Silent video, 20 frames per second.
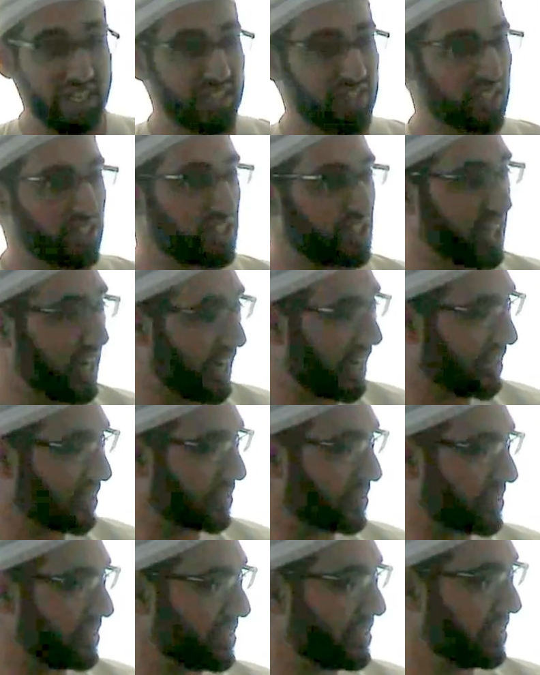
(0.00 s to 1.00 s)
innocent
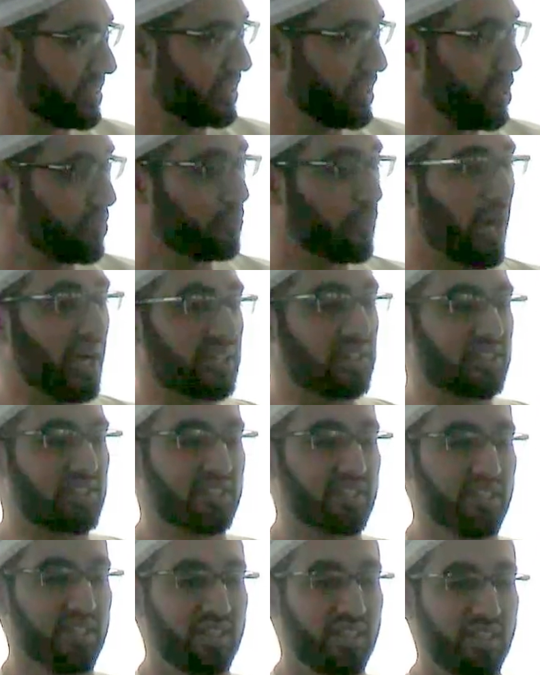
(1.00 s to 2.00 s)
child. But
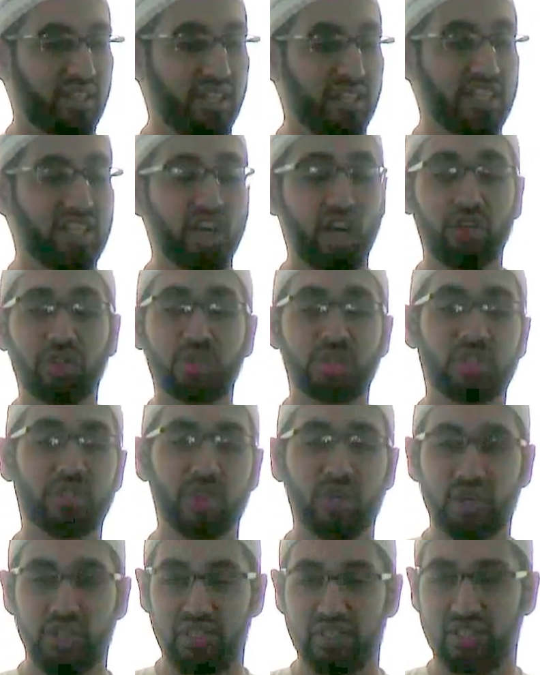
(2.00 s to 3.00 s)
he
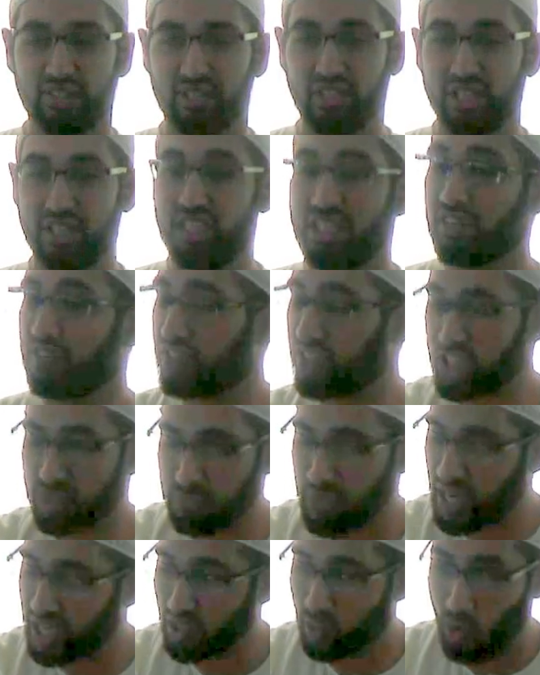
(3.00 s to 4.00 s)
understood, even
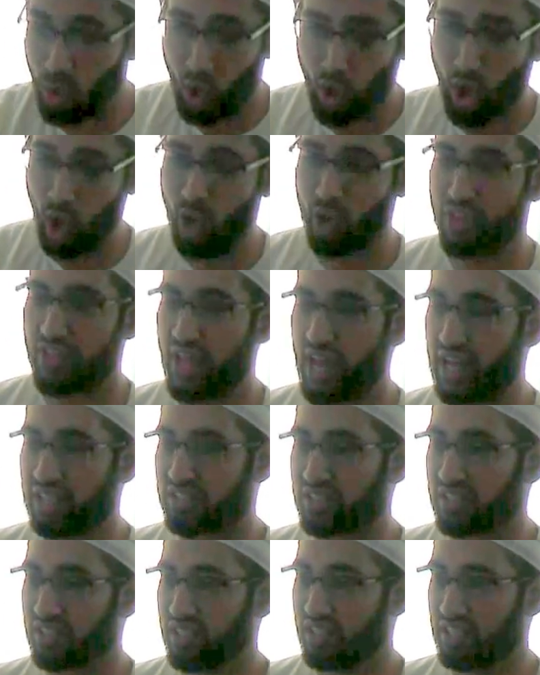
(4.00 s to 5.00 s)
despite all
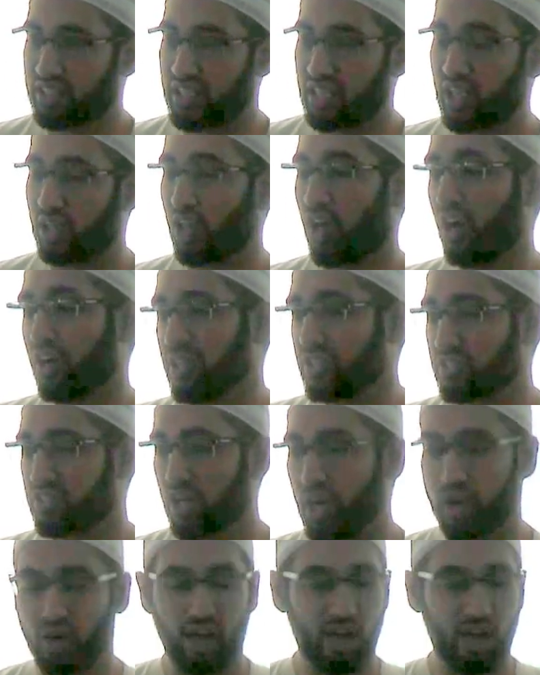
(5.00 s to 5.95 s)
that, that Allah is Ar